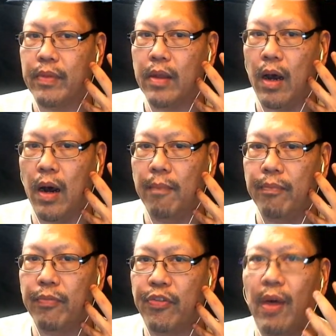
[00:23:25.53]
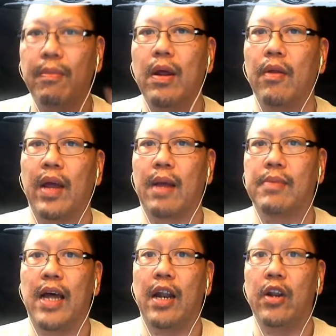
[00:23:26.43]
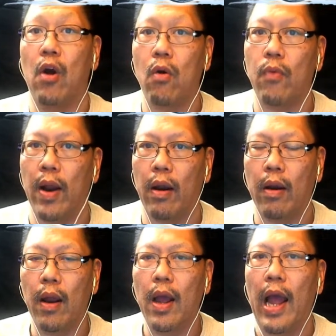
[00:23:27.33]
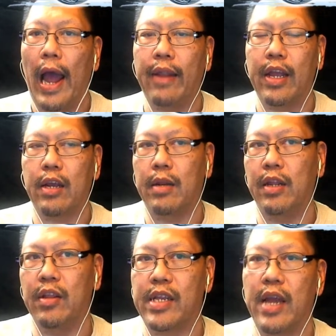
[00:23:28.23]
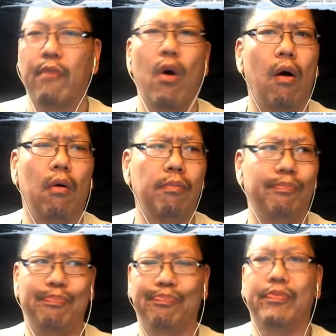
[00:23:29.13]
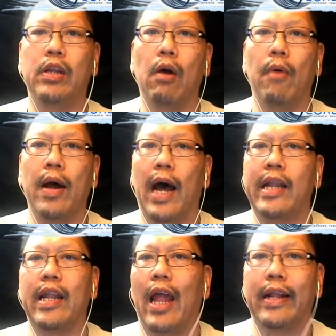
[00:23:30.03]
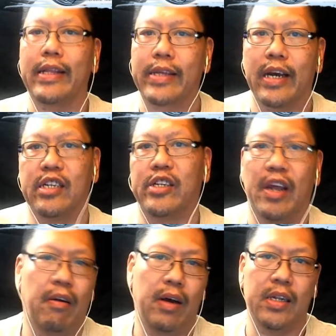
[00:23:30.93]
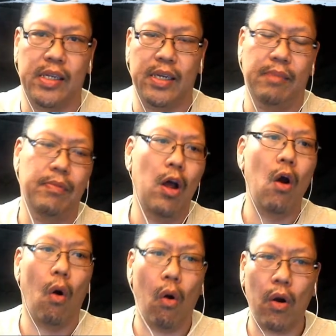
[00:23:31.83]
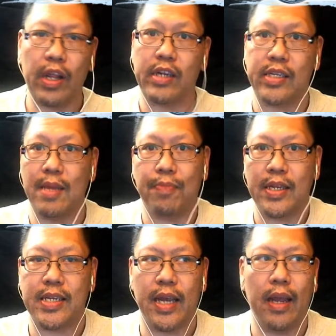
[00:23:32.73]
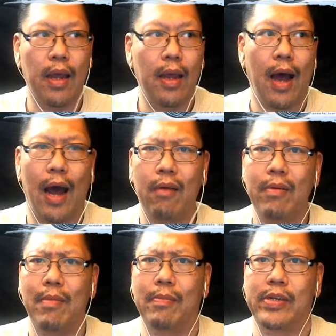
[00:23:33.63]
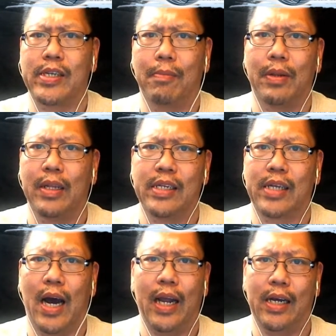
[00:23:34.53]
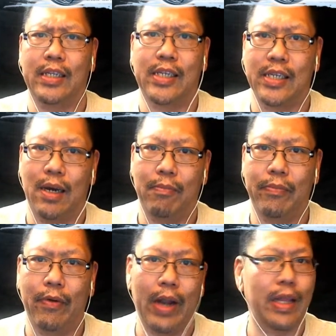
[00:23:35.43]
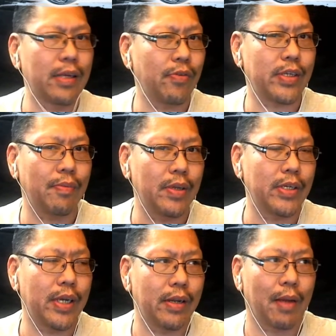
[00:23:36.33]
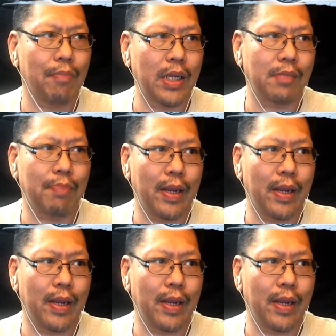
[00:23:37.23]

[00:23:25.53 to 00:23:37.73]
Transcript: thumbnail that comes out of nowhere, and they could either say, well, you know what, I didn't like this guy's channel, unsub. Or they could simply say, I don't remember subbing this guy, unsub, right? That's why sometimes you get complaints